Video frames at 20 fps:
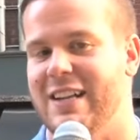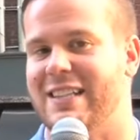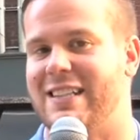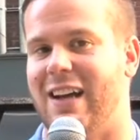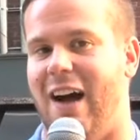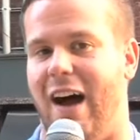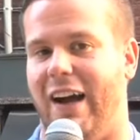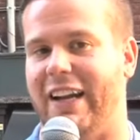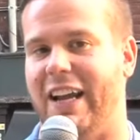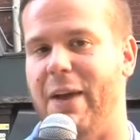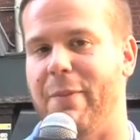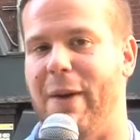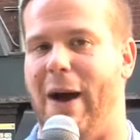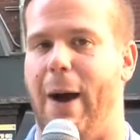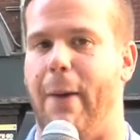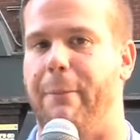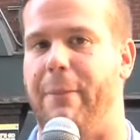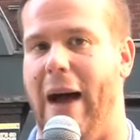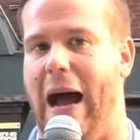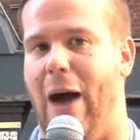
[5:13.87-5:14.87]
talking
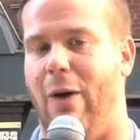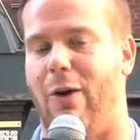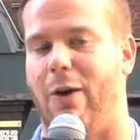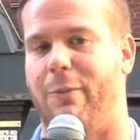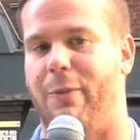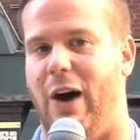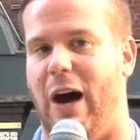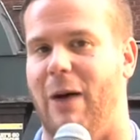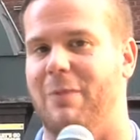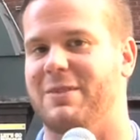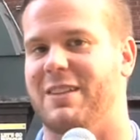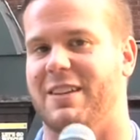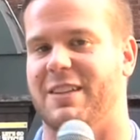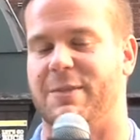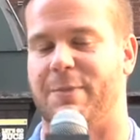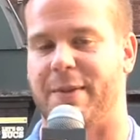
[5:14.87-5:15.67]
about power bombs and